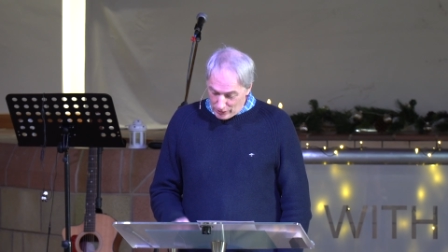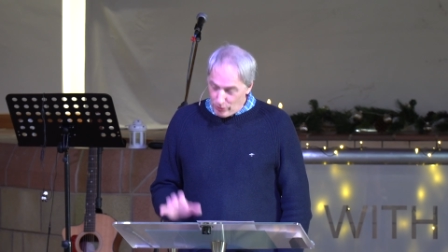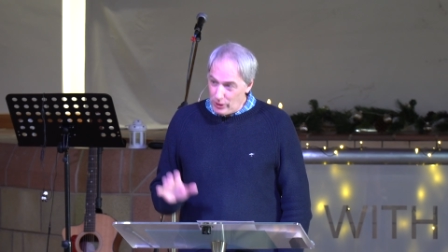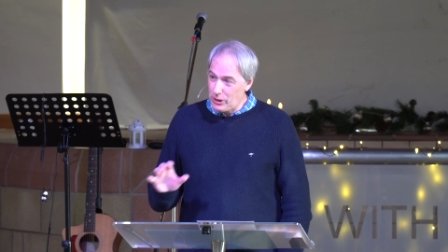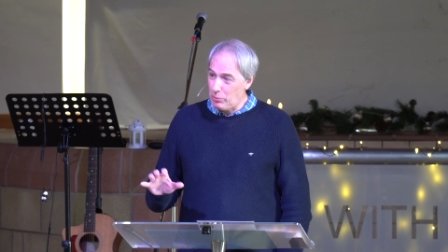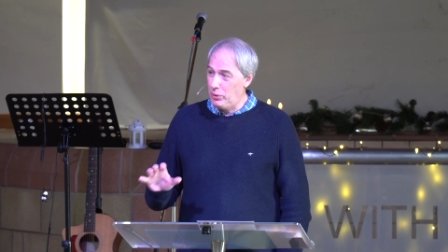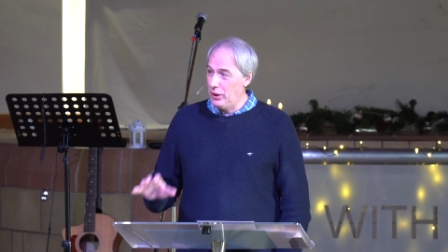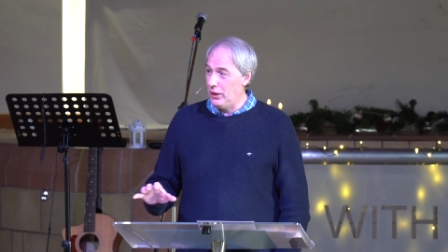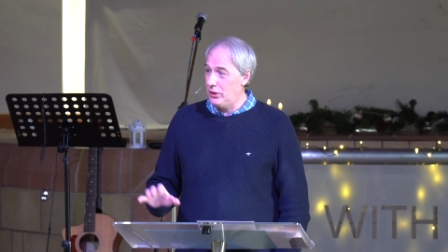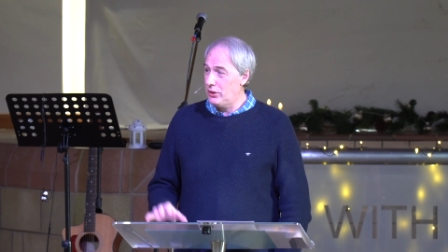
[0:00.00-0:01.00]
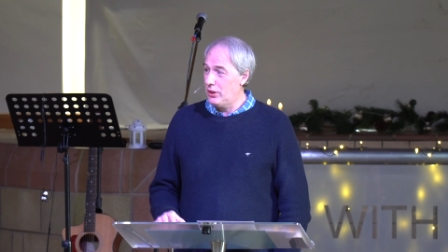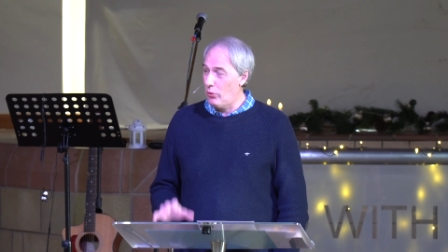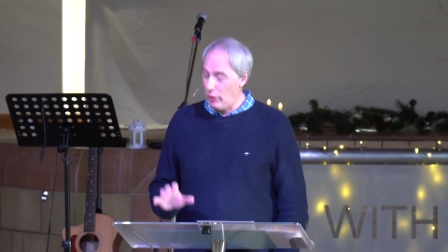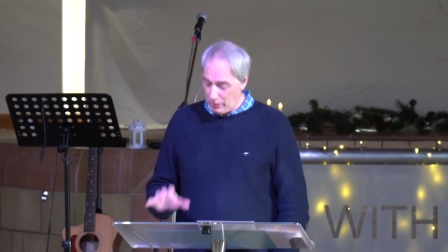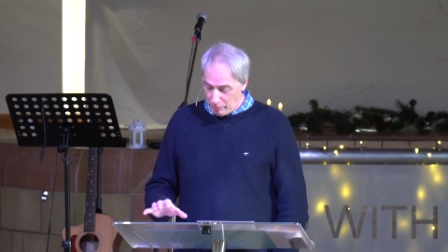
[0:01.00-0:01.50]
There is a place, a
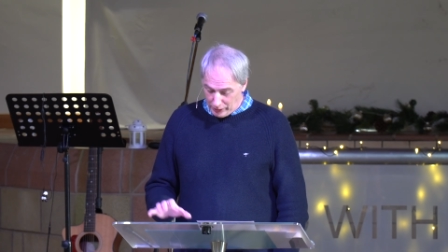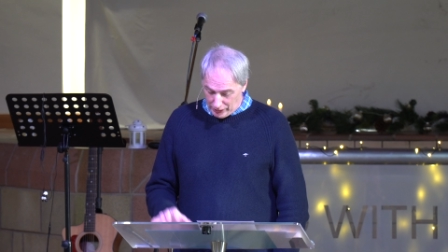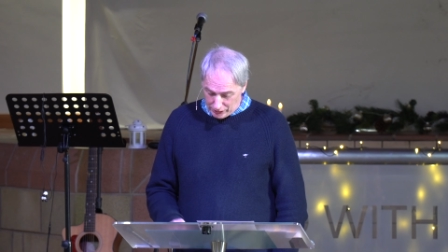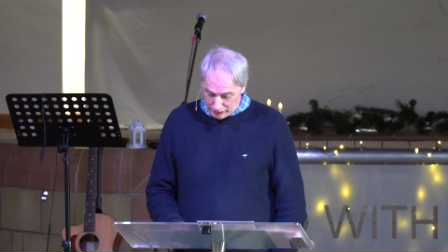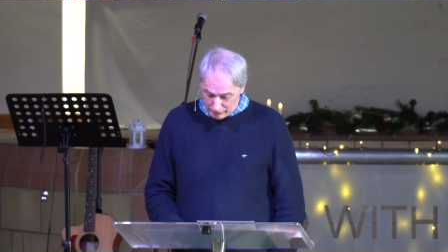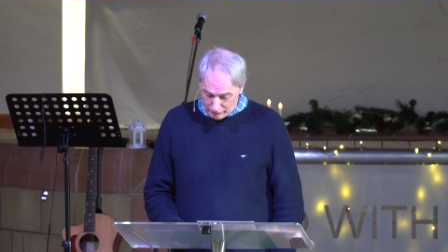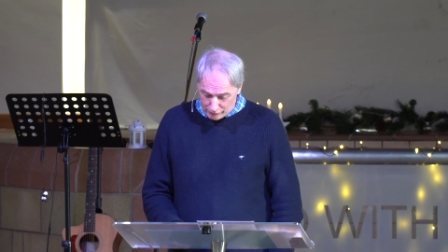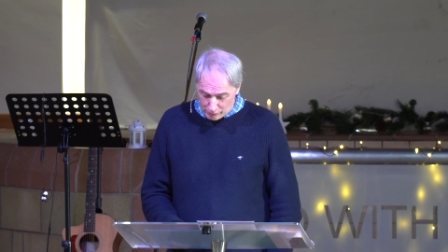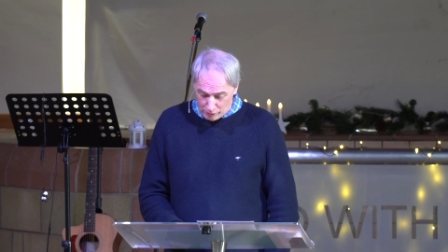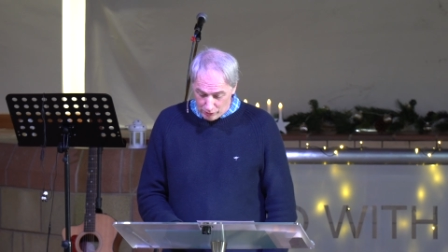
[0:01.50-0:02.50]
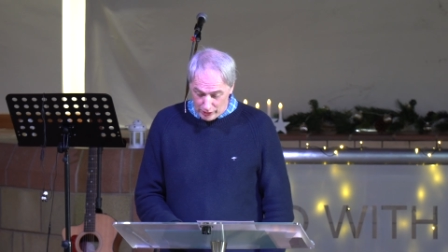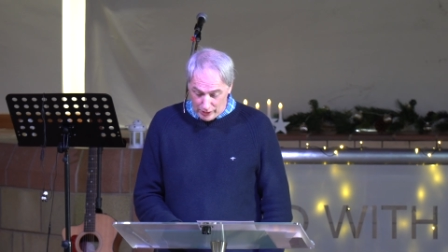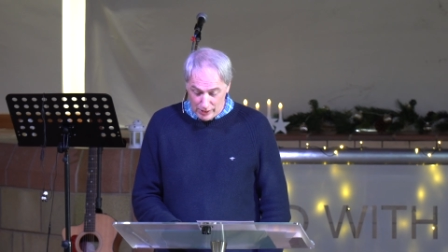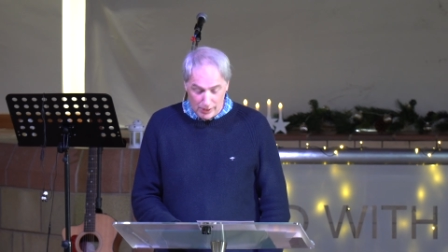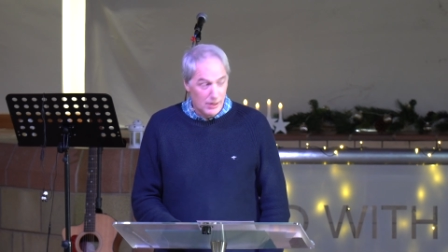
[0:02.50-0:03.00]
right place, for
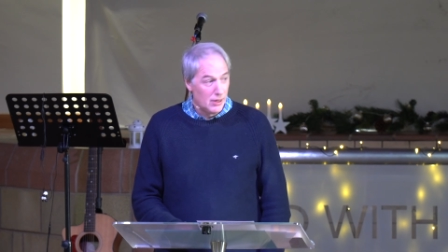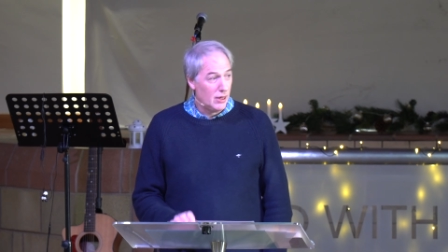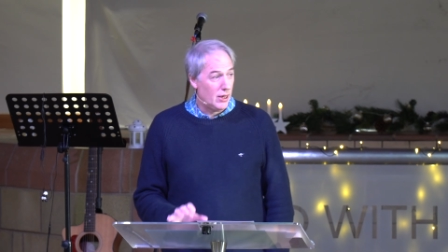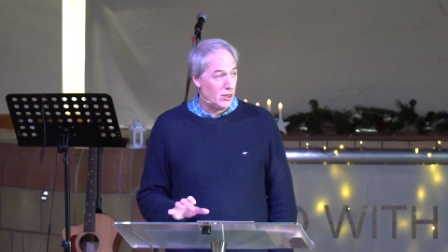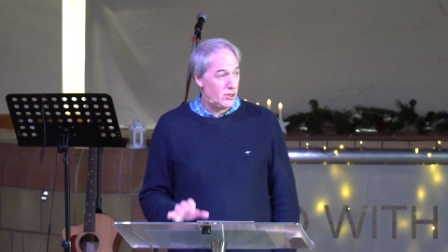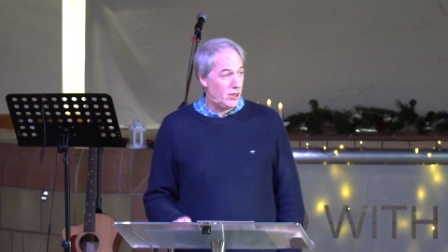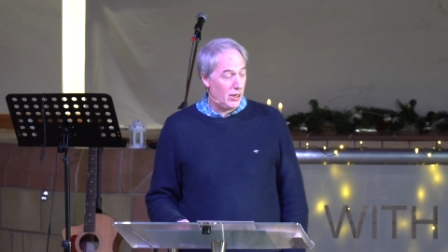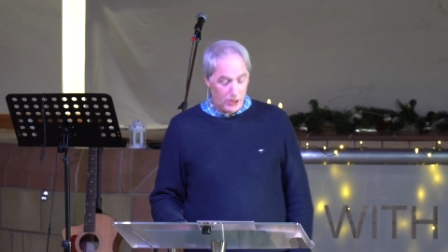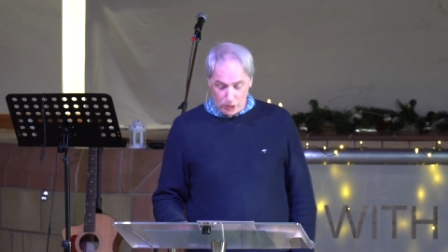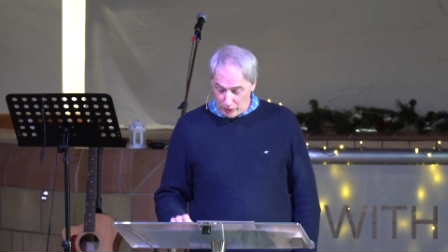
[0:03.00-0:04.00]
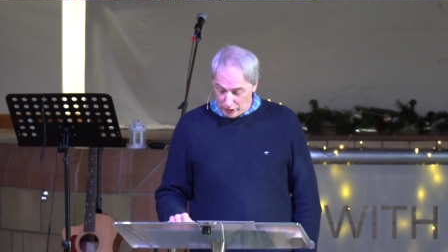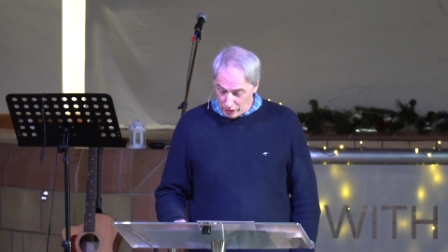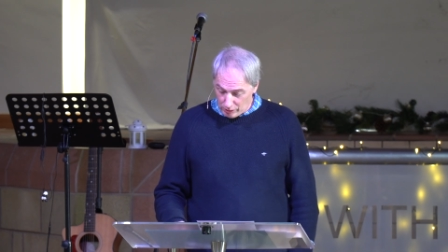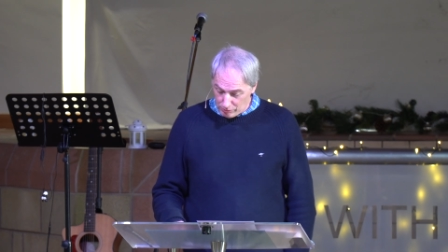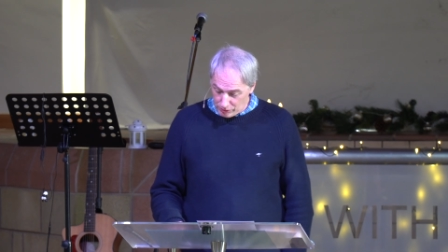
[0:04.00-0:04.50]
beauty and aesthetics when it
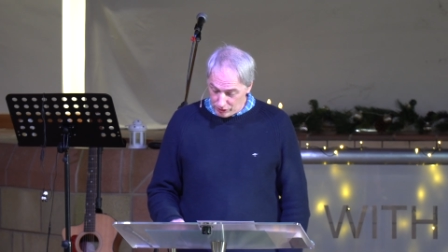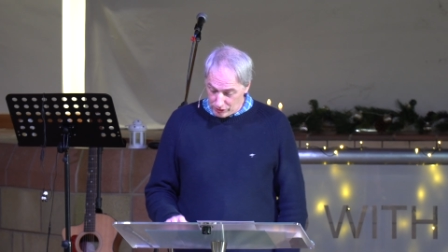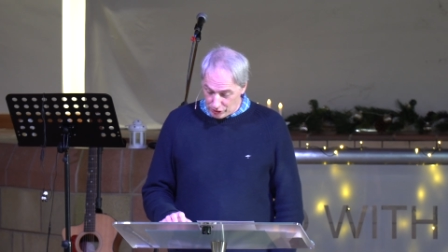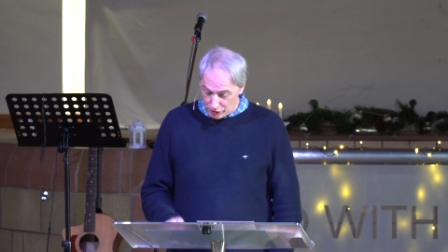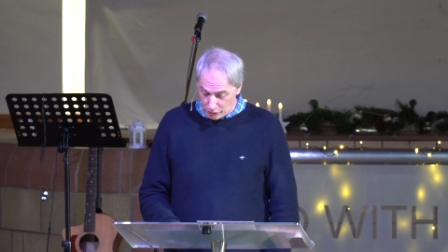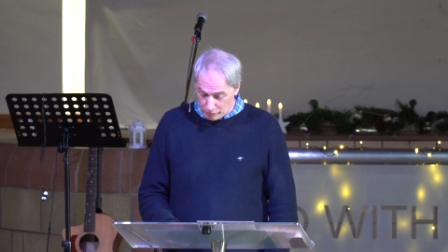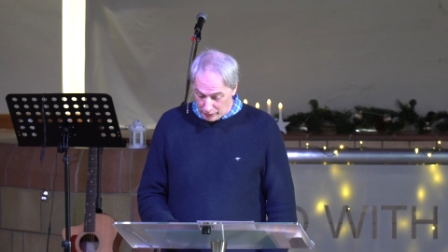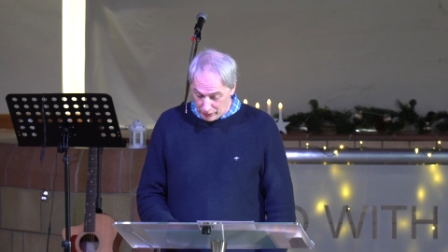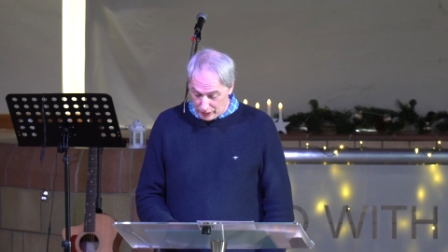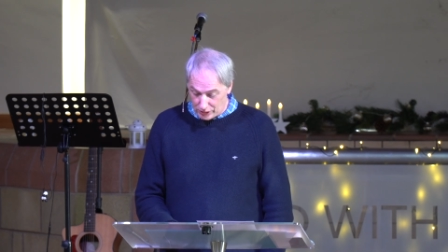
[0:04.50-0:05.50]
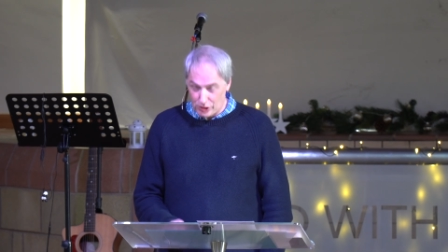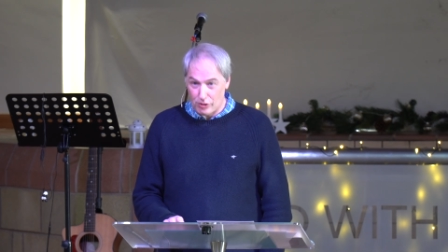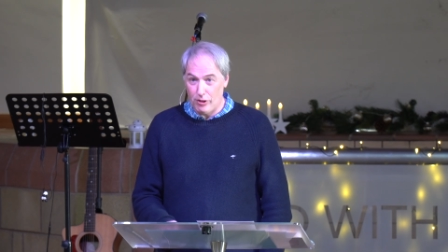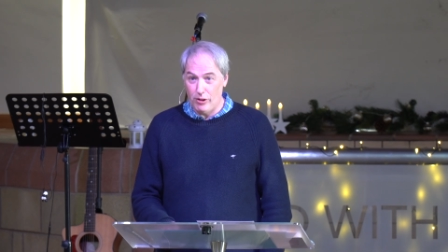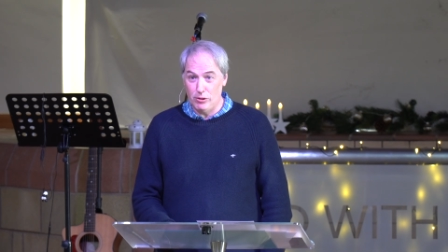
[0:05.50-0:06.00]
comes to church buildings and
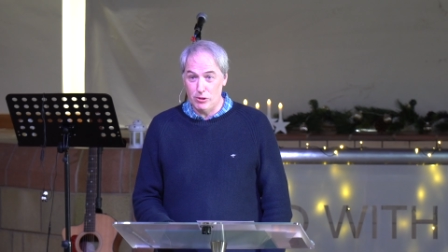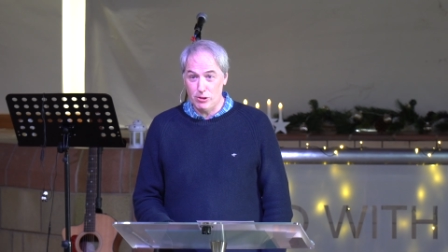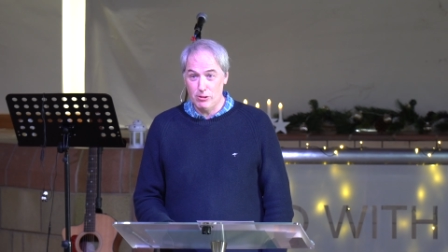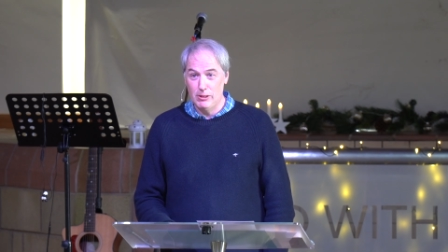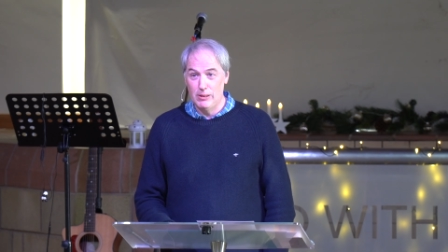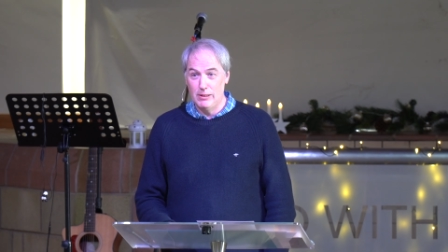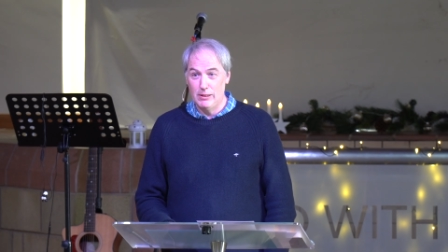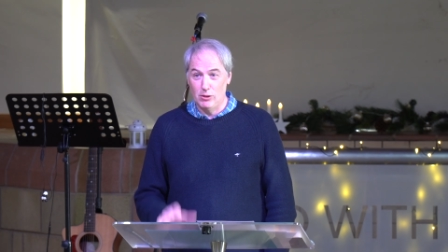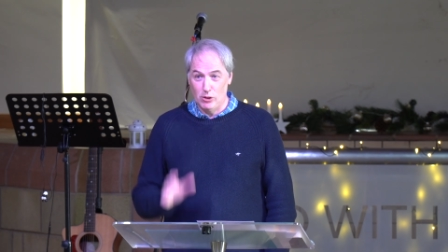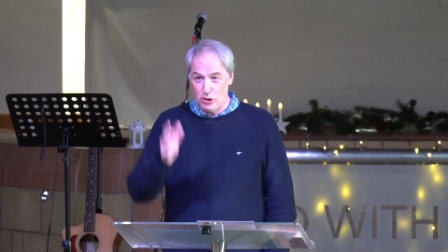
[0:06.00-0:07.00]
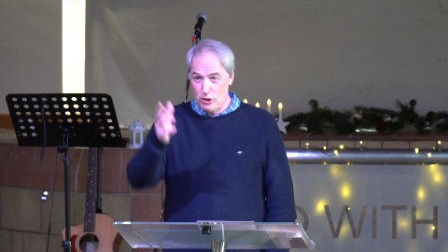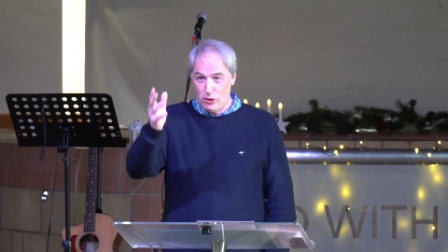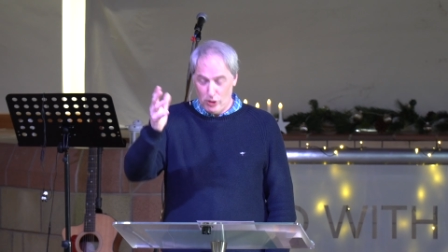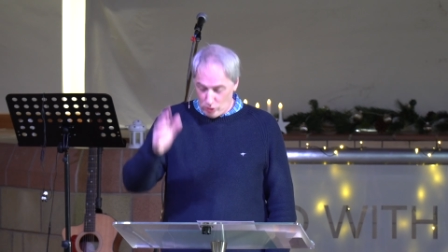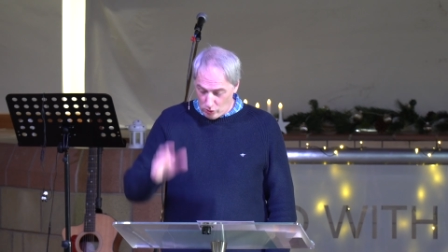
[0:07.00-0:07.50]
grounds. You know, just
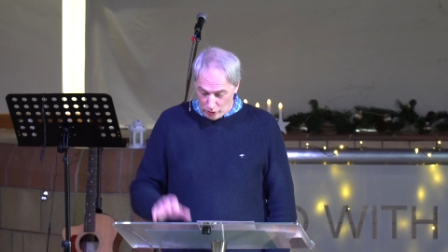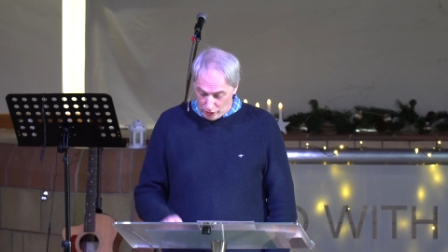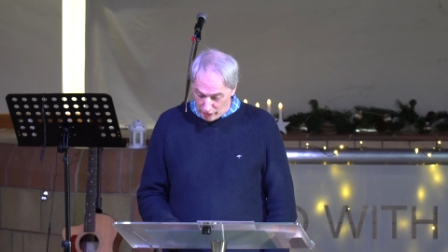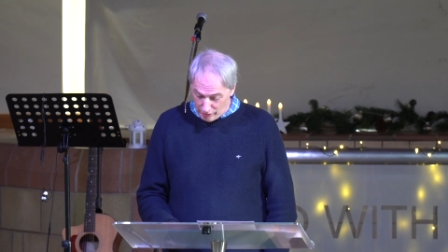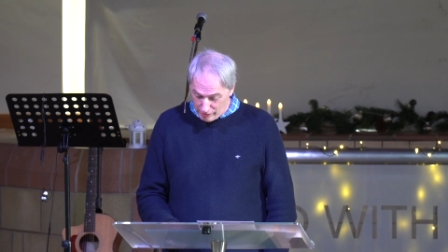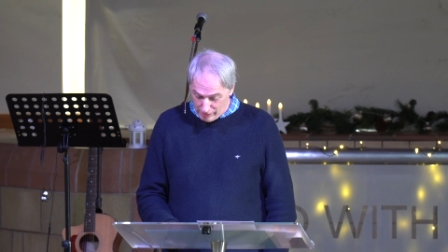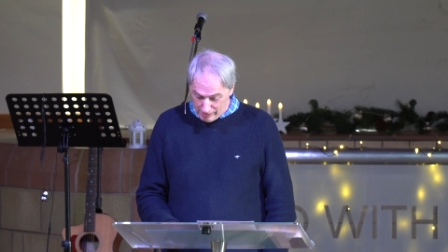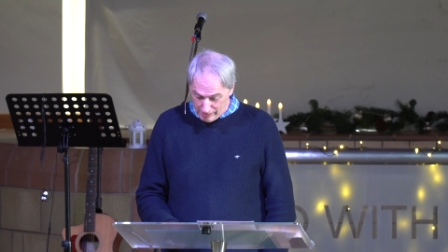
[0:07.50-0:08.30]
look at the courtyard.